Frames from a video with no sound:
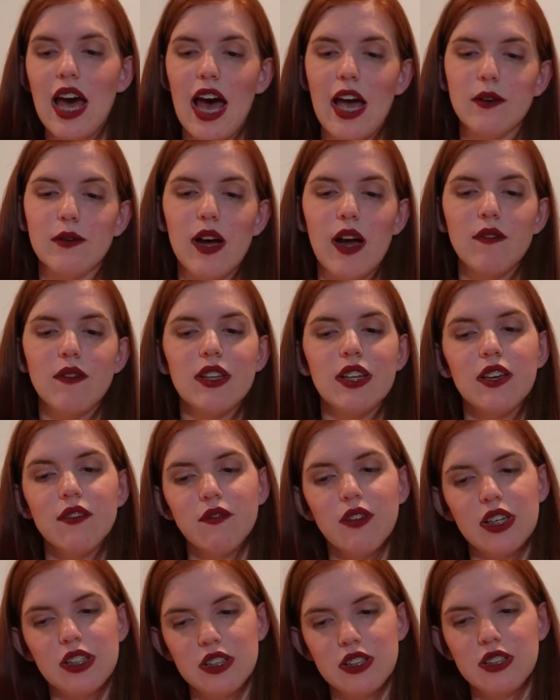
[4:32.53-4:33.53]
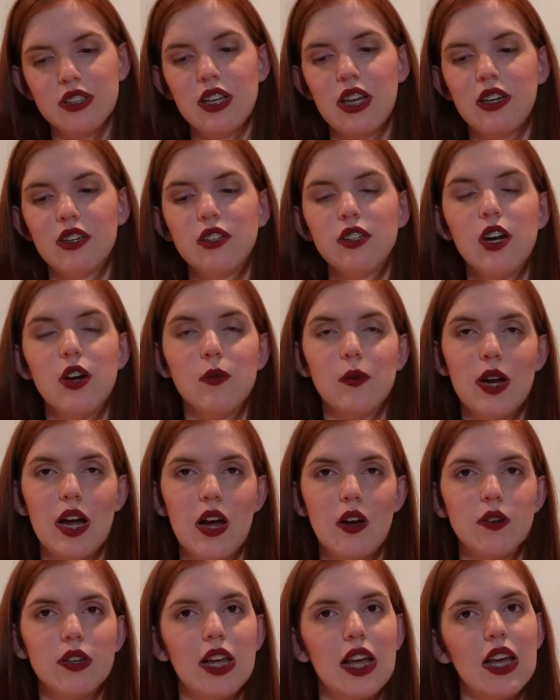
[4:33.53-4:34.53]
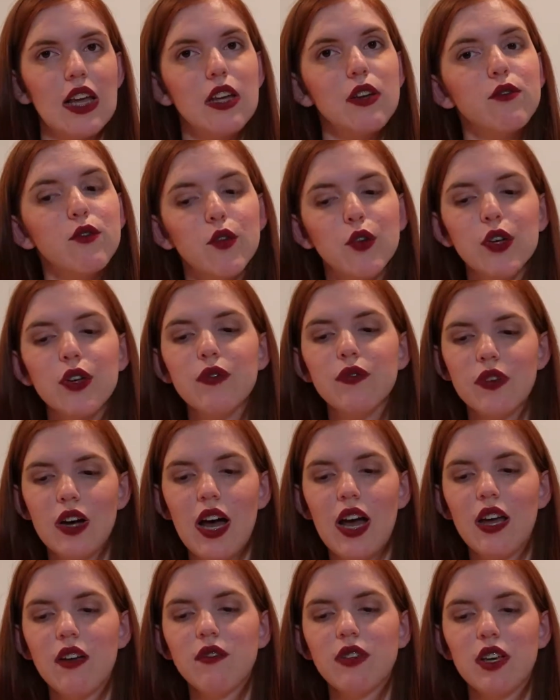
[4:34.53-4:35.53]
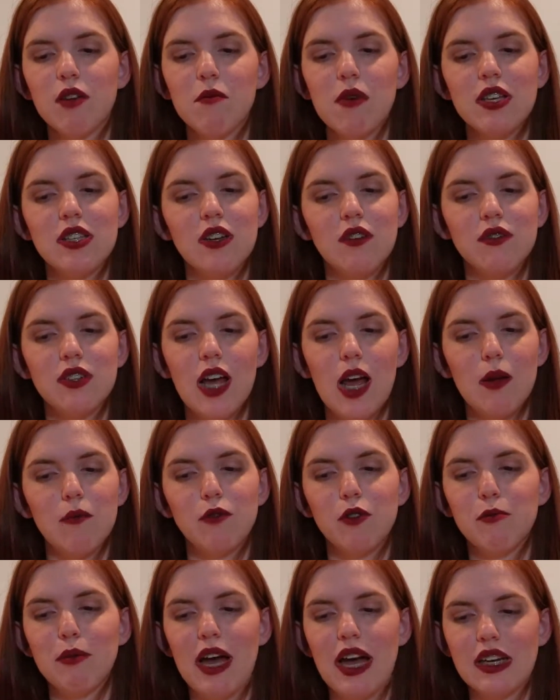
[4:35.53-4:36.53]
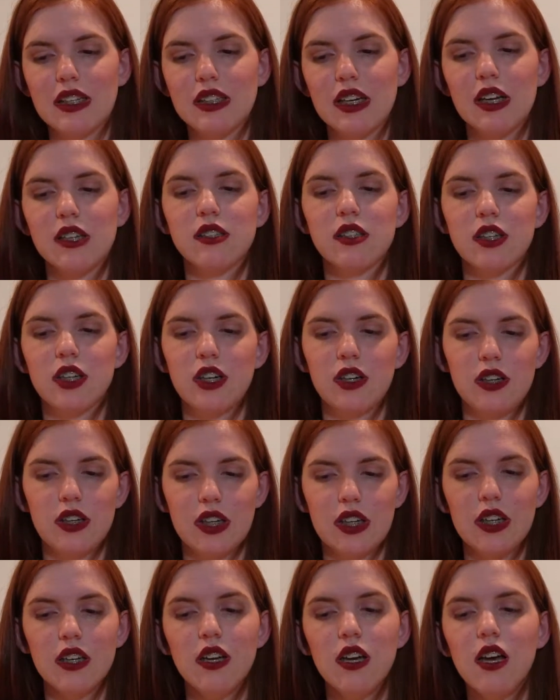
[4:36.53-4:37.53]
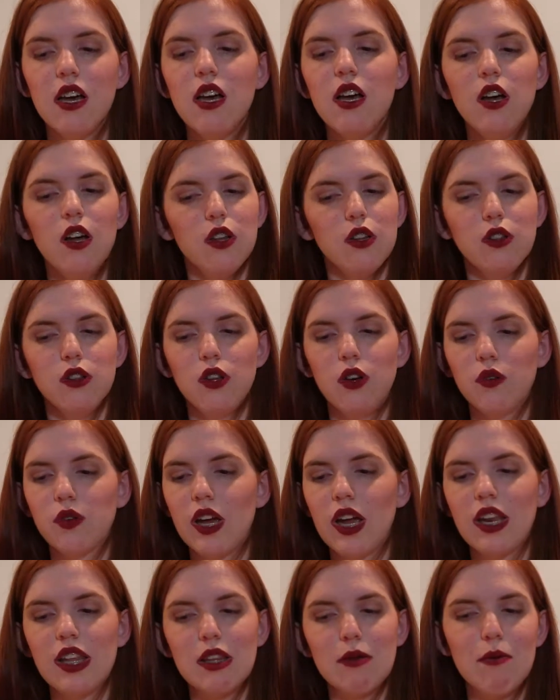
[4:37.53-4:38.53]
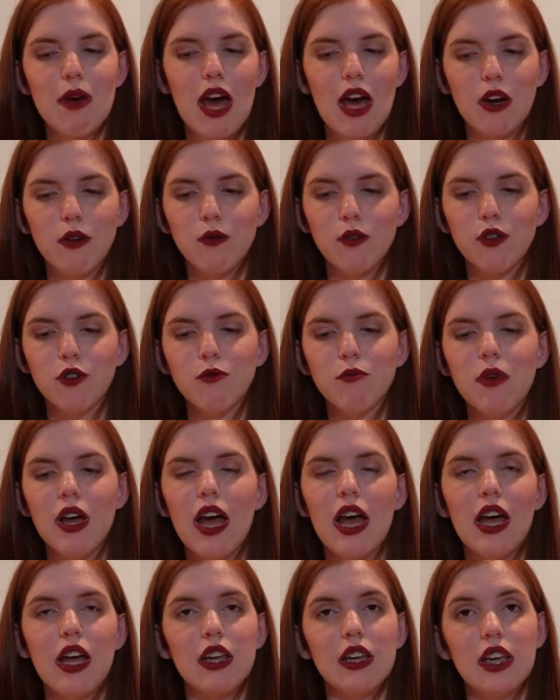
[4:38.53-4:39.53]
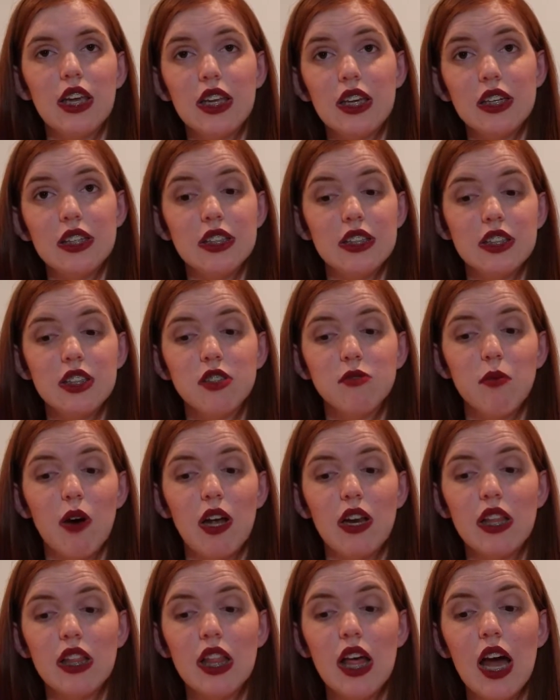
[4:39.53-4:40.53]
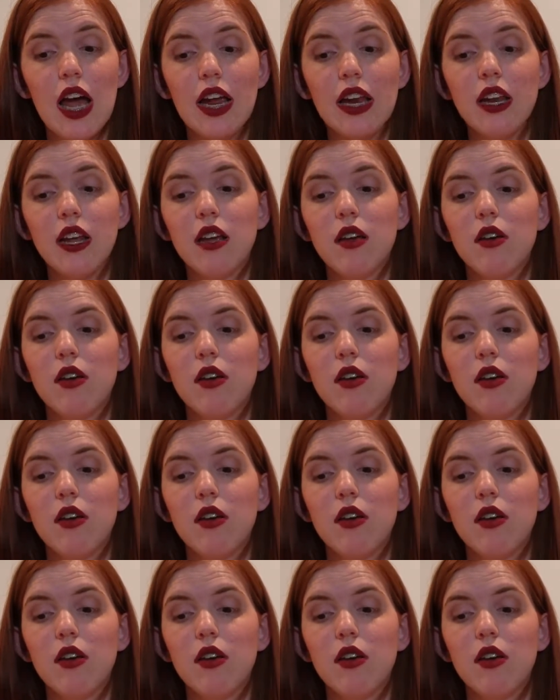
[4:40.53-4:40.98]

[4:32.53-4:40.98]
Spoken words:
I arrived at the convention center around 8:45 to give myself time for bag check security, locating the panel room, and getting a decent spot in line.